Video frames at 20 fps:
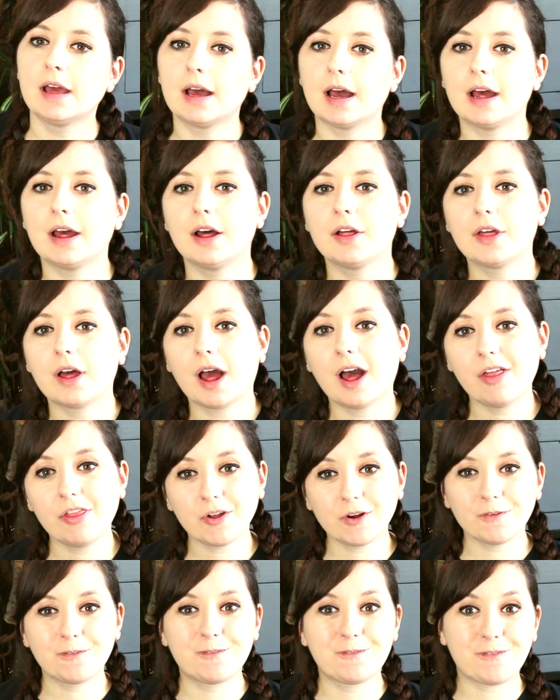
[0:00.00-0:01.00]
Uh,
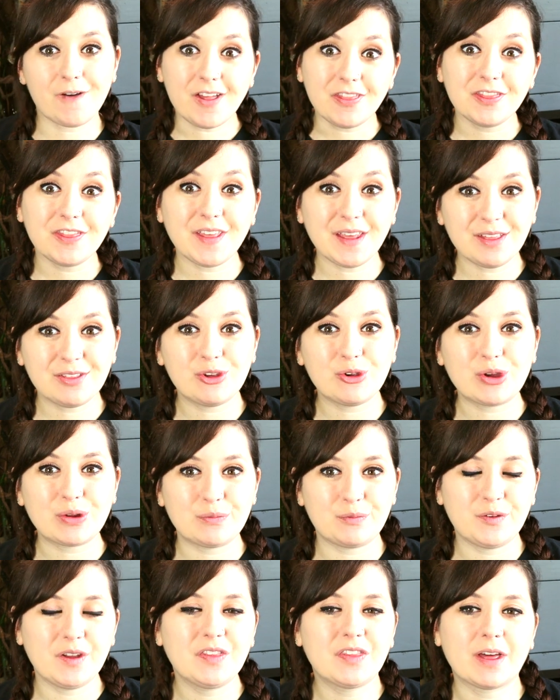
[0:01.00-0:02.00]
other fun things you
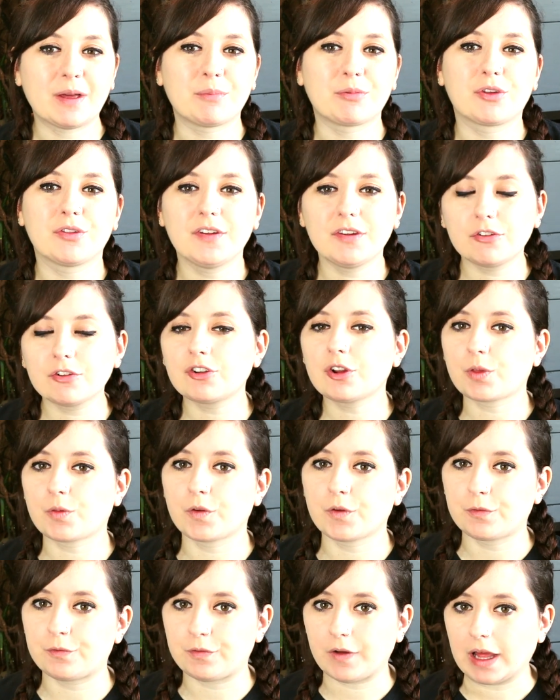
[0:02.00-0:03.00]
can feed them. So these are just
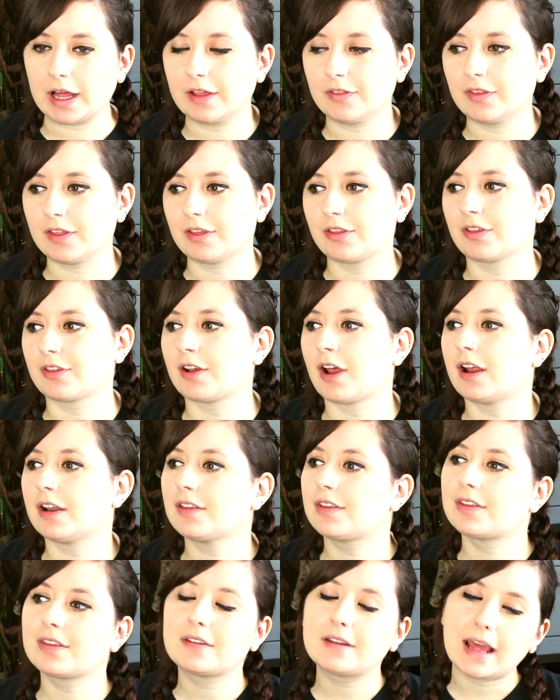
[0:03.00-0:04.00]
for fun. This is not
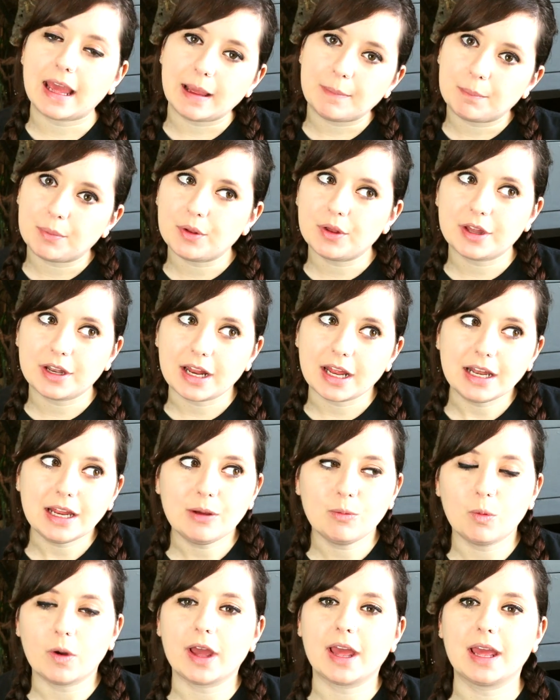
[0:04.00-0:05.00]
a staple in
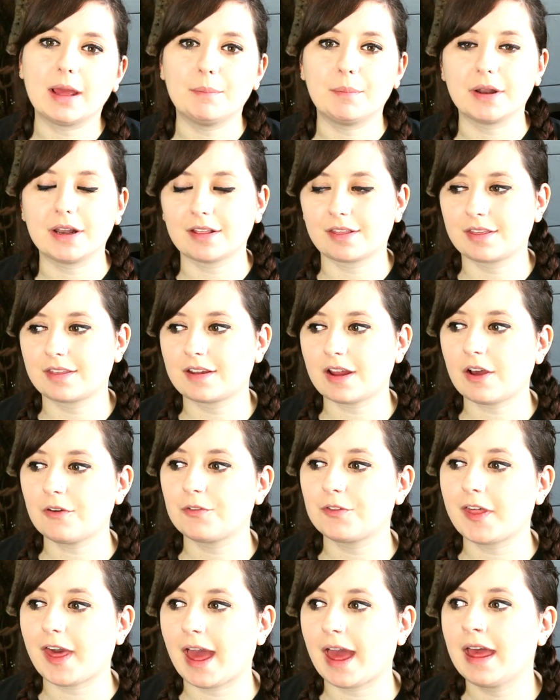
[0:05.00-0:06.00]
any way, but it's
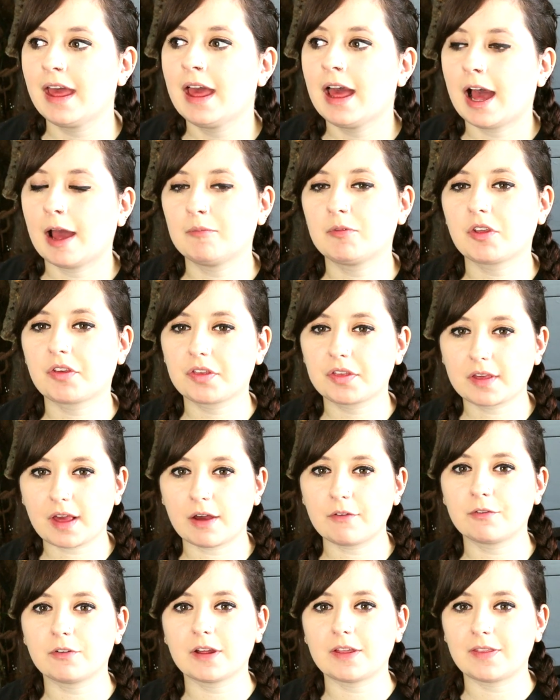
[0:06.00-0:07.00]
stuff that I'm
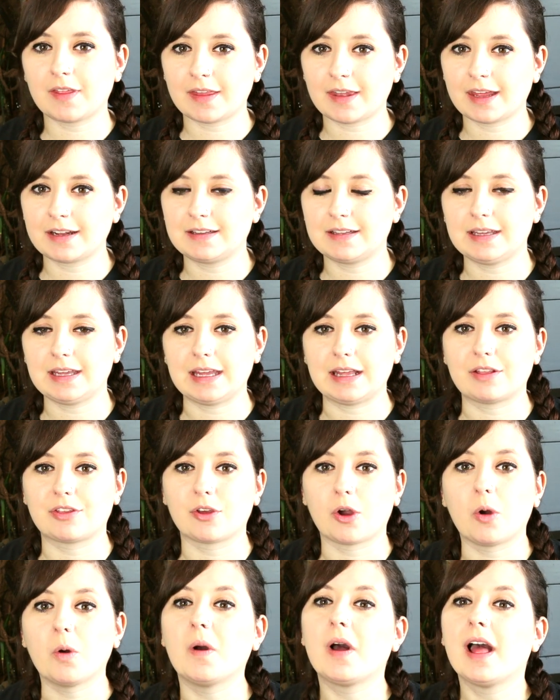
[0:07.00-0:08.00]
discovering they like to eat.
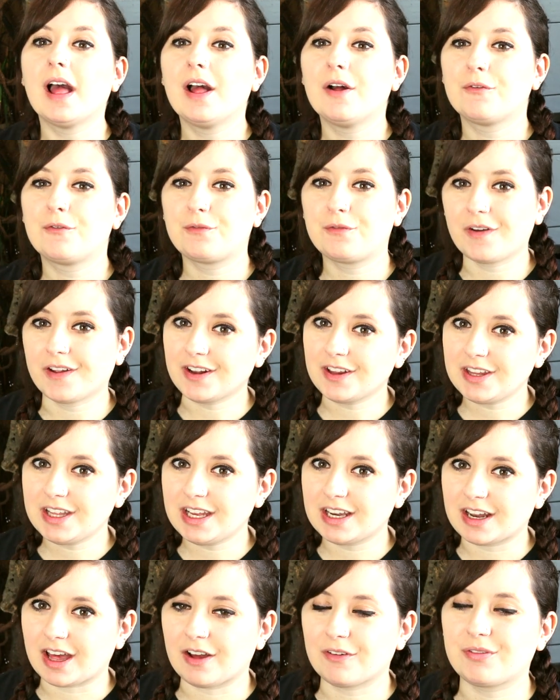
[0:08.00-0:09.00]
So
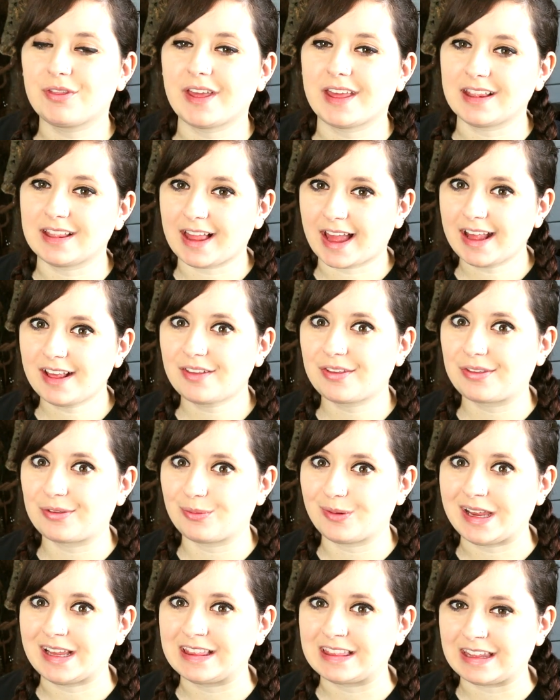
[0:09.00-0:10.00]
funnily enough, they like
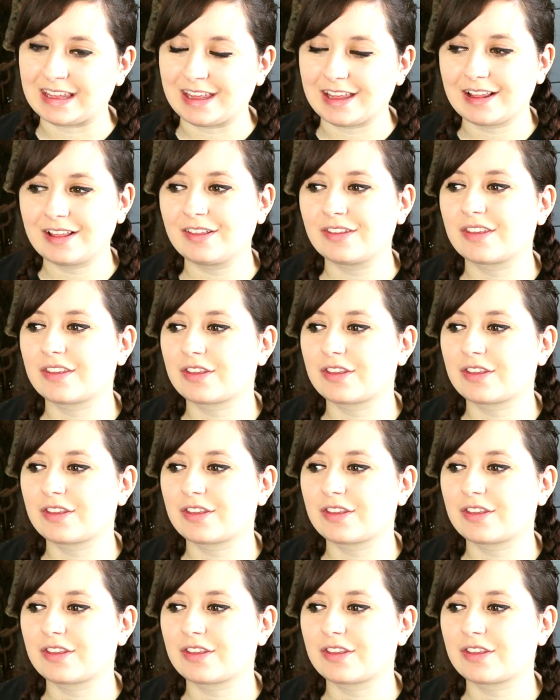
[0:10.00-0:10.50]
sweet things.